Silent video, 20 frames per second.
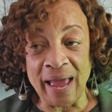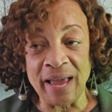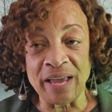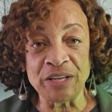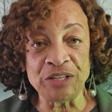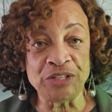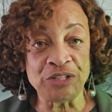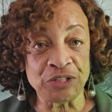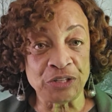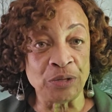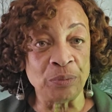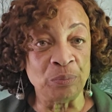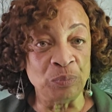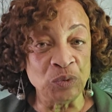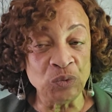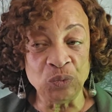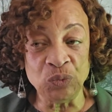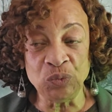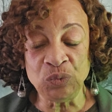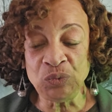as the
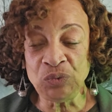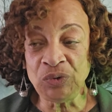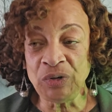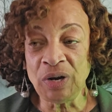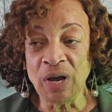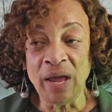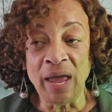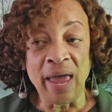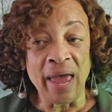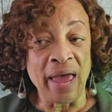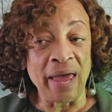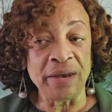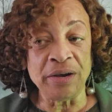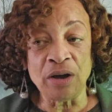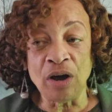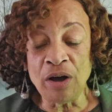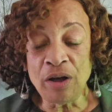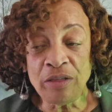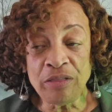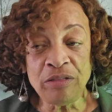moon
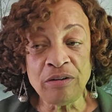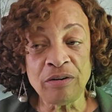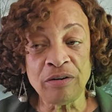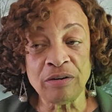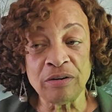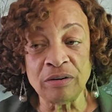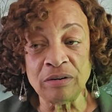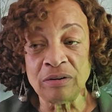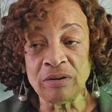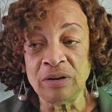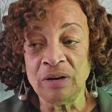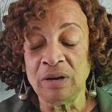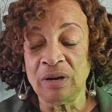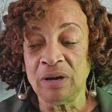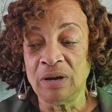and other